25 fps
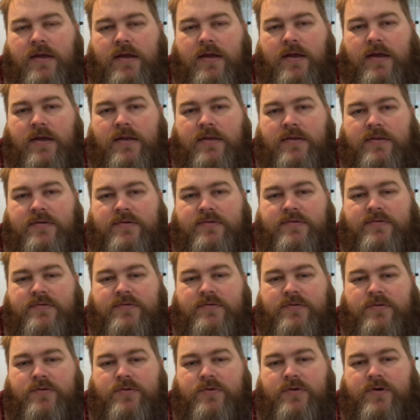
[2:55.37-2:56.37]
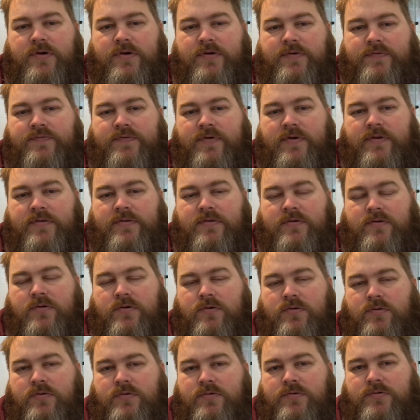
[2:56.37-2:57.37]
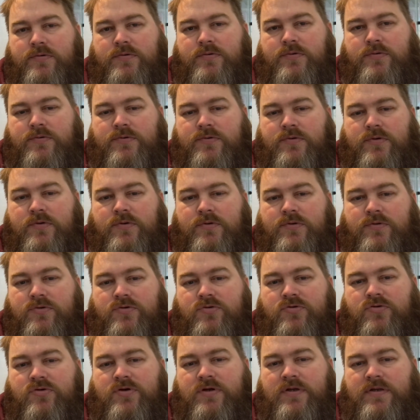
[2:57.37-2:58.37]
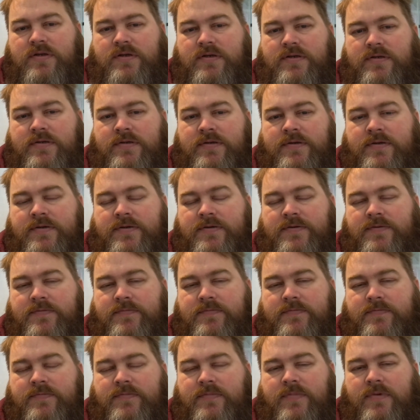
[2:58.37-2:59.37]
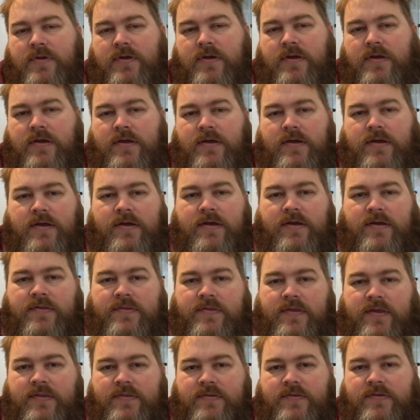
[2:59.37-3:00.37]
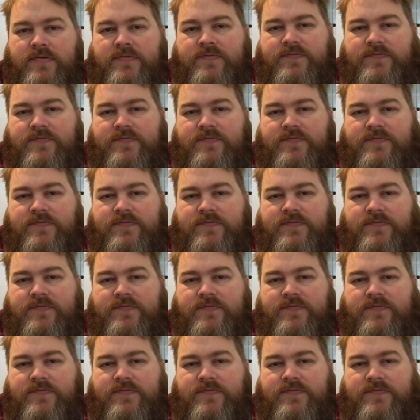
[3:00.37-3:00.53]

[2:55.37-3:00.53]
and his new girlfriend, she's called Trillion. And then there's